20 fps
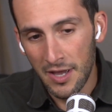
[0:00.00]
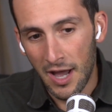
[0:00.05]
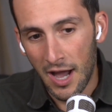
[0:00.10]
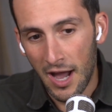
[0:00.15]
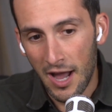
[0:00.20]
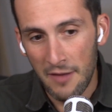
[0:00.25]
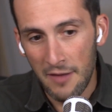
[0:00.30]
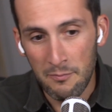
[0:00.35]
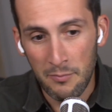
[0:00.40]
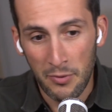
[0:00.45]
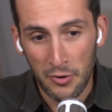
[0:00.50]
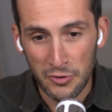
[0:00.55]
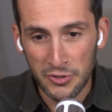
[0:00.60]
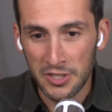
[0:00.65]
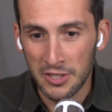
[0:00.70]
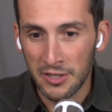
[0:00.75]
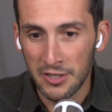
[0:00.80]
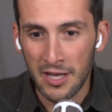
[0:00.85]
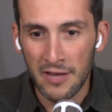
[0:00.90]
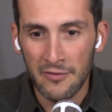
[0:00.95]
I
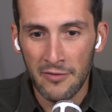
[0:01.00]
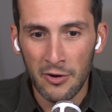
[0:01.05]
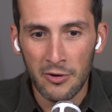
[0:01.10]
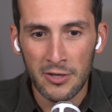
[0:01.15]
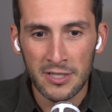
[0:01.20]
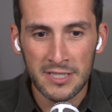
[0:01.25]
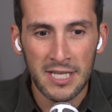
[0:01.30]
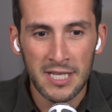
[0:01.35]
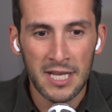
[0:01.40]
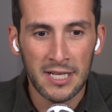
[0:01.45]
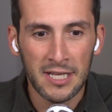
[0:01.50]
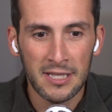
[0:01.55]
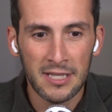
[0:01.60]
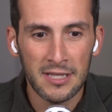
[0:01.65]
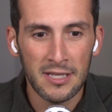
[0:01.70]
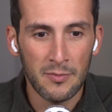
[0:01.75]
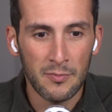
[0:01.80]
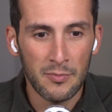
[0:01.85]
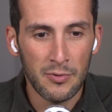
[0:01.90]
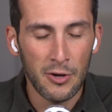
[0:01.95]
personally have always taken
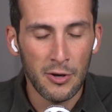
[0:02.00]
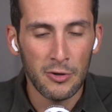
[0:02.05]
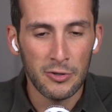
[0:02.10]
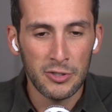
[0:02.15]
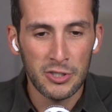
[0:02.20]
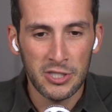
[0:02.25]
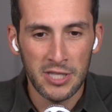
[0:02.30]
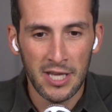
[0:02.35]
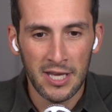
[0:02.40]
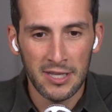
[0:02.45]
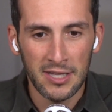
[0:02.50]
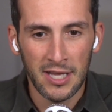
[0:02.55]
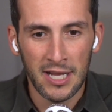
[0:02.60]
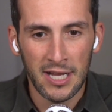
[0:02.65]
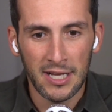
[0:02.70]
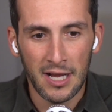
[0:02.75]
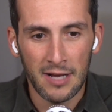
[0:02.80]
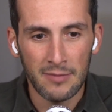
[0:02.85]
the approach that, like,